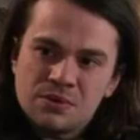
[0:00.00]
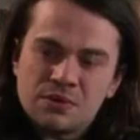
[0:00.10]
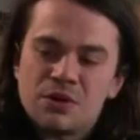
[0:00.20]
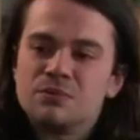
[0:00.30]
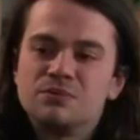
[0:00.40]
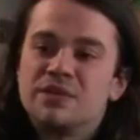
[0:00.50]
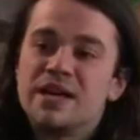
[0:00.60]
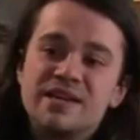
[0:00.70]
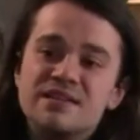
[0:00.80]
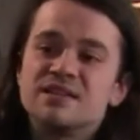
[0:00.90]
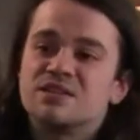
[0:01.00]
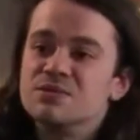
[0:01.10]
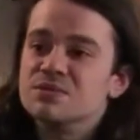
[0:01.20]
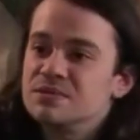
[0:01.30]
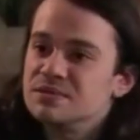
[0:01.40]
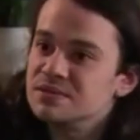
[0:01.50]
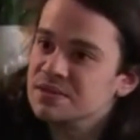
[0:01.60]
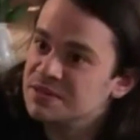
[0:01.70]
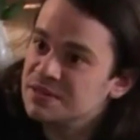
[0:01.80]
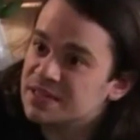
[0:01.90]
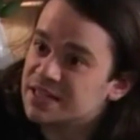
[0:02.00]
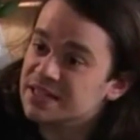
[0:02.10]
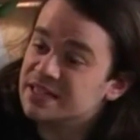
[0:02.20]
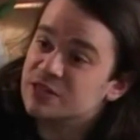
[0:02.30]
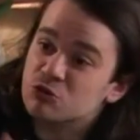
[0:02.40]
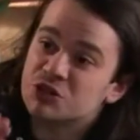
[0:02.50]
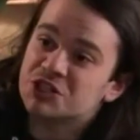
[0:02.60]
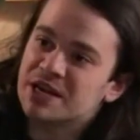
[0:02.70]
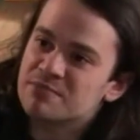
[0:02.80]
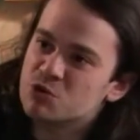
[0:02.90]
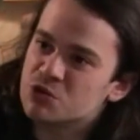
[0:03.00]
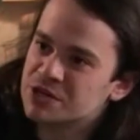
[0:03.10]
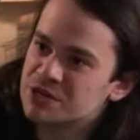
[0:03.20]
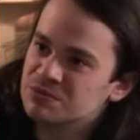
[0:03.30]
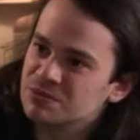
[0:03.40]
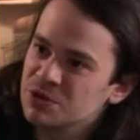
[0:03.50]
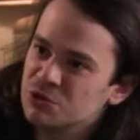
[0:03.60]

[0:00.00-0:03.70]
No, they're 8 years old, OK? They understand more now.